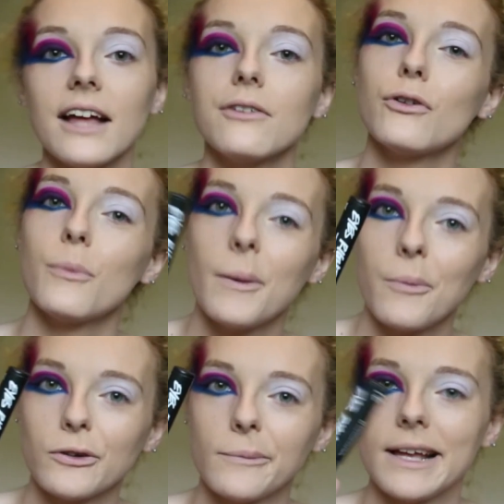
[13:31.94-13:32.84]
For my
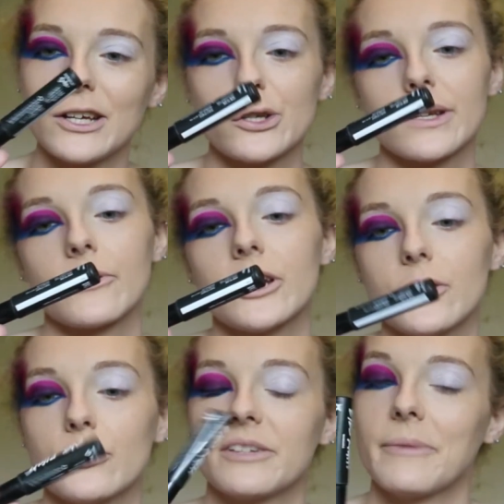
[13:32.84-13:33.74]
bottom lashes, I'm going to
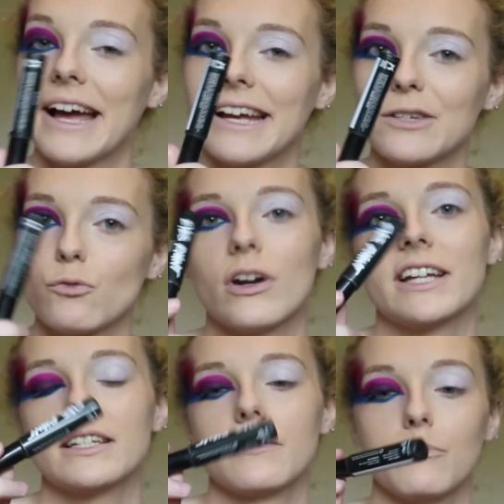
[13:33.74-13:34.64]
use some Eyes
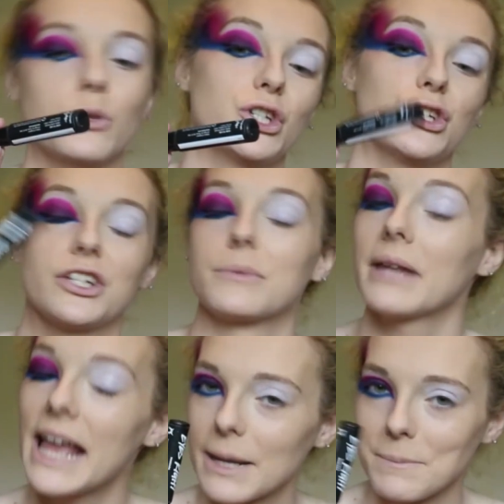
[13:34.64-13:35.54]
Right, which is just
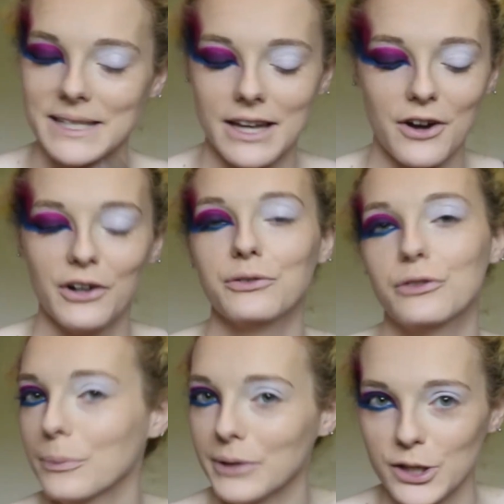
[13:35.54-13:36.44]
black mascara
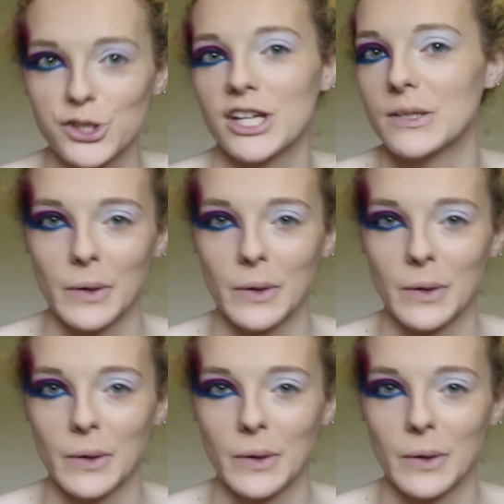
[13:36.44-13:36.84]
from Lush as